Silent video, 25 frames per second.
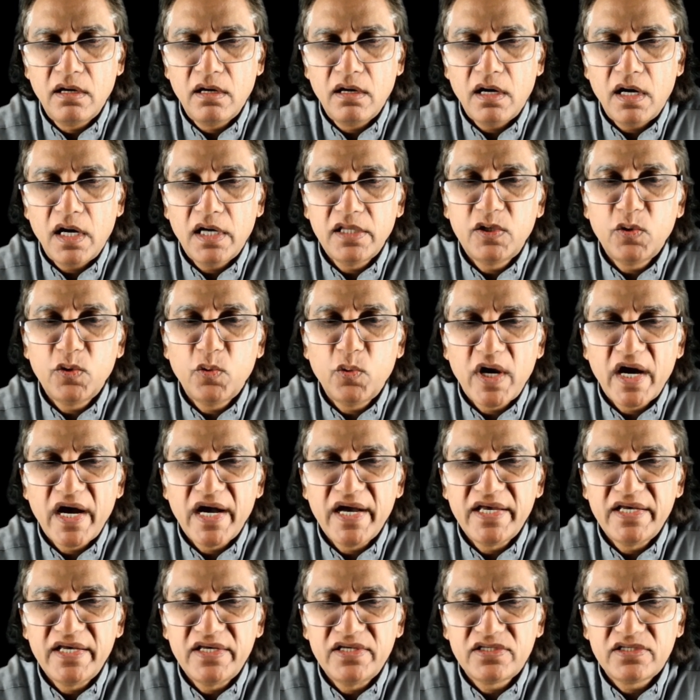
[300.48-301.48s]

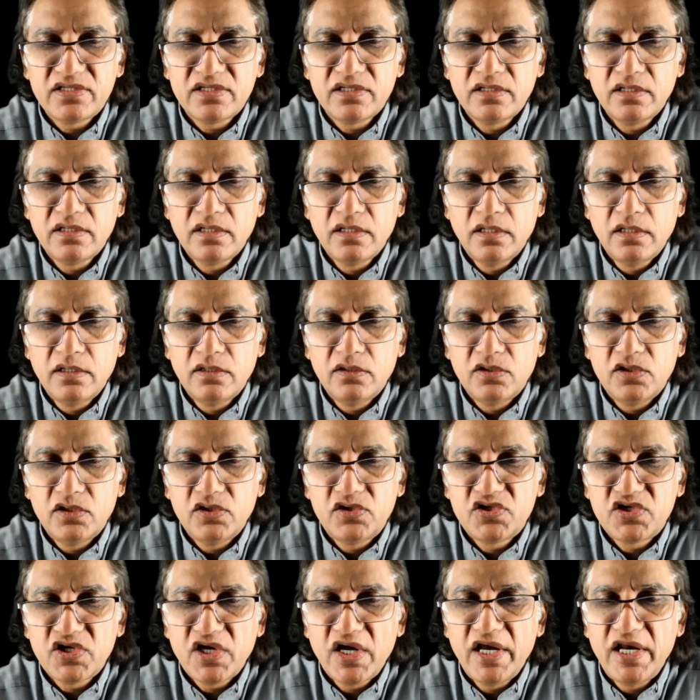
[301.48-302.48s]
Otherwise the
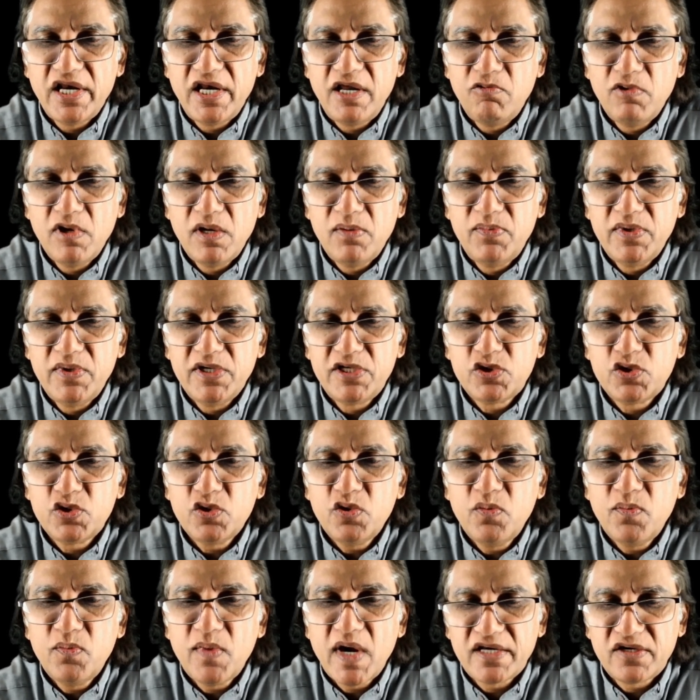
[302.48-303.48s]
journey will be
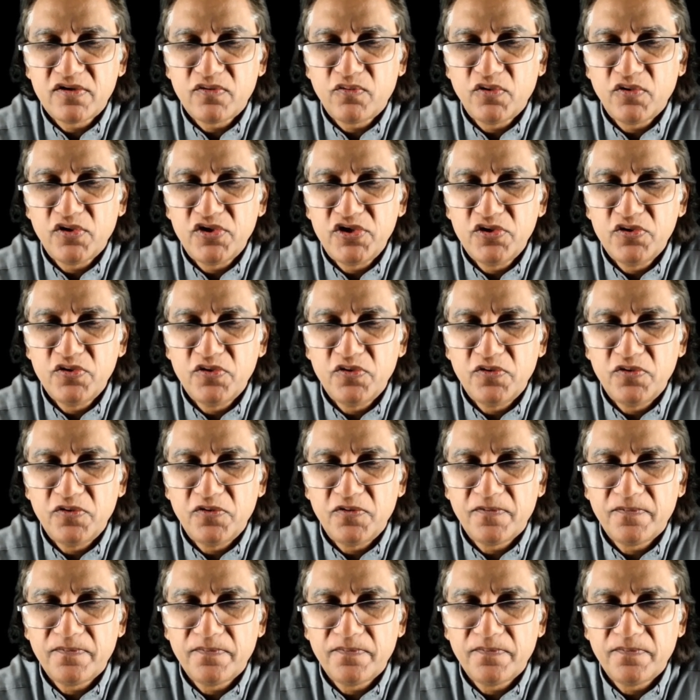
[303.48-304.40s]
too much for you.'